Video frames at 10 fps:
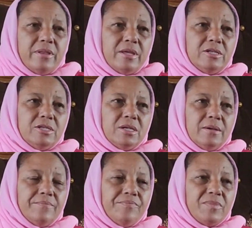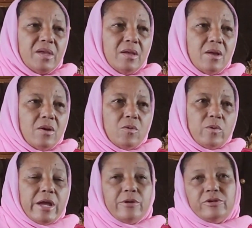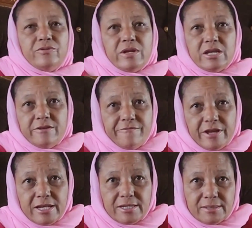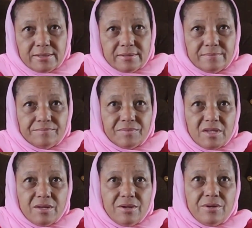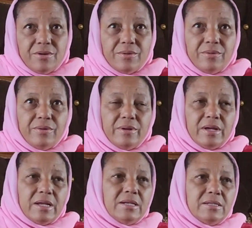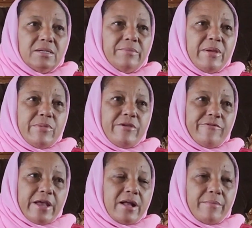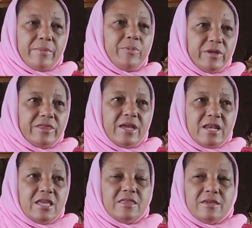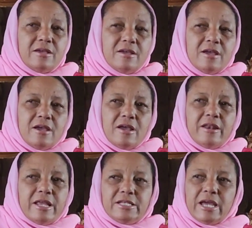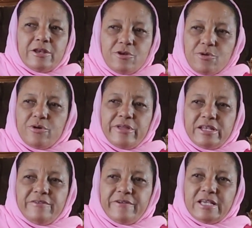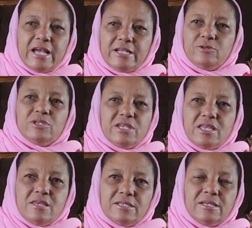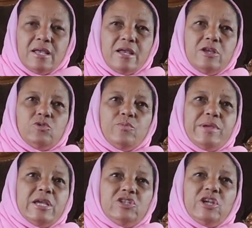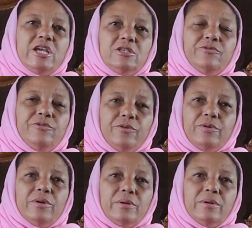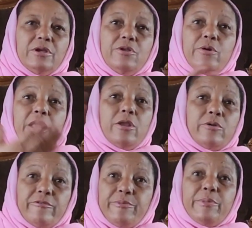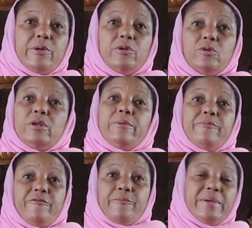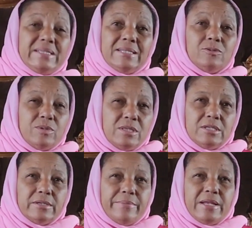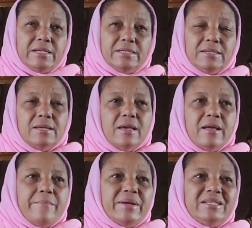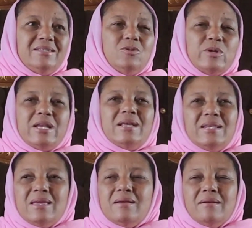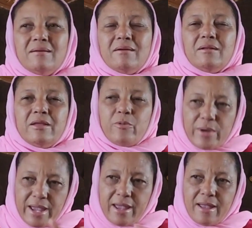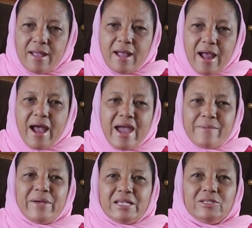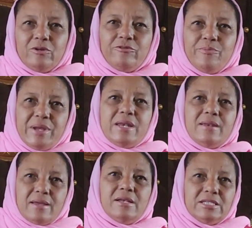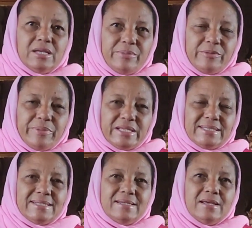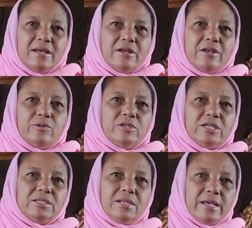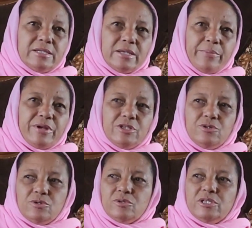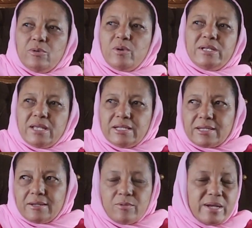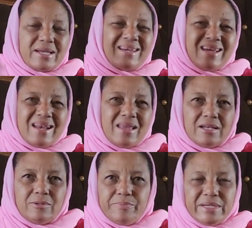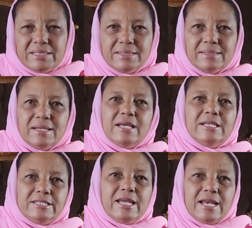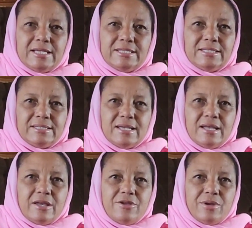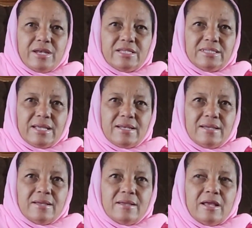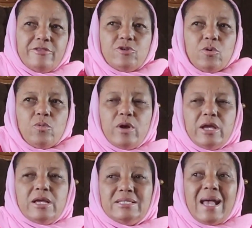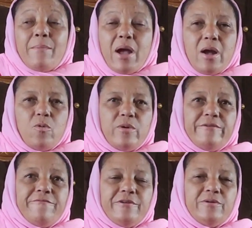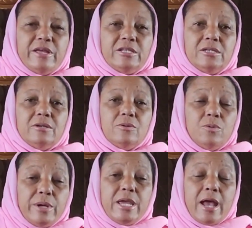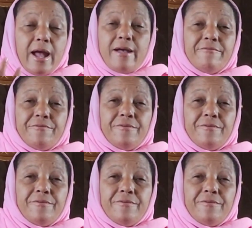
that we are not really defended, and maybe if I come up with anything that I know that if I had to say this, it would be a change for a lot of people, not only for persons with disability, but looking at the way I myself, being a disabled person, they will just like suppress you to say what can that person tell us, you understand? So somehow we feel that we have